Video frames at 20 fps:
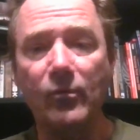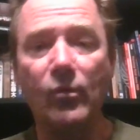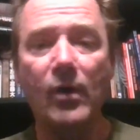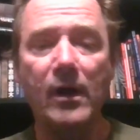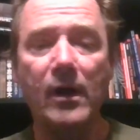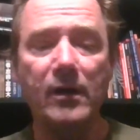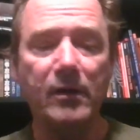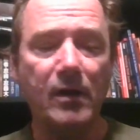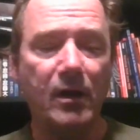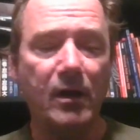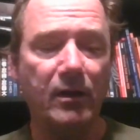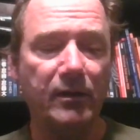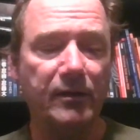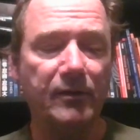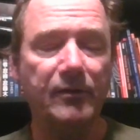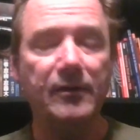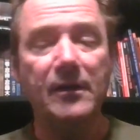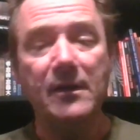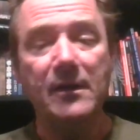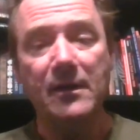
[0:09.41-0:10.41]
Ron
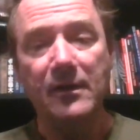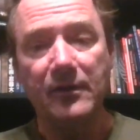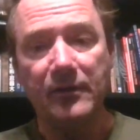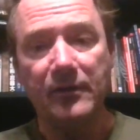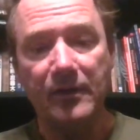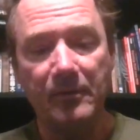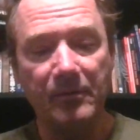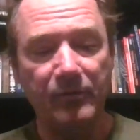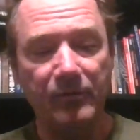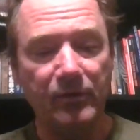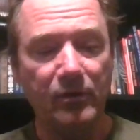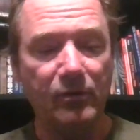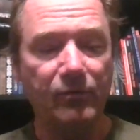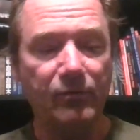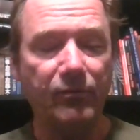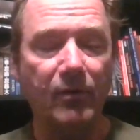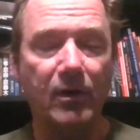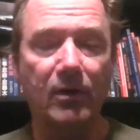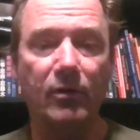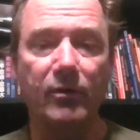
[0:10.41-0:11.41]
Collins, some of
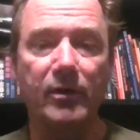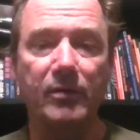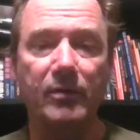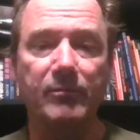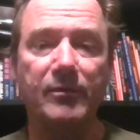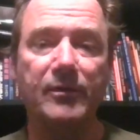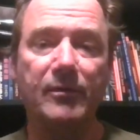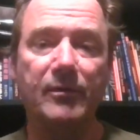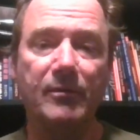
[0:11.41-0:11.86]
you follow him,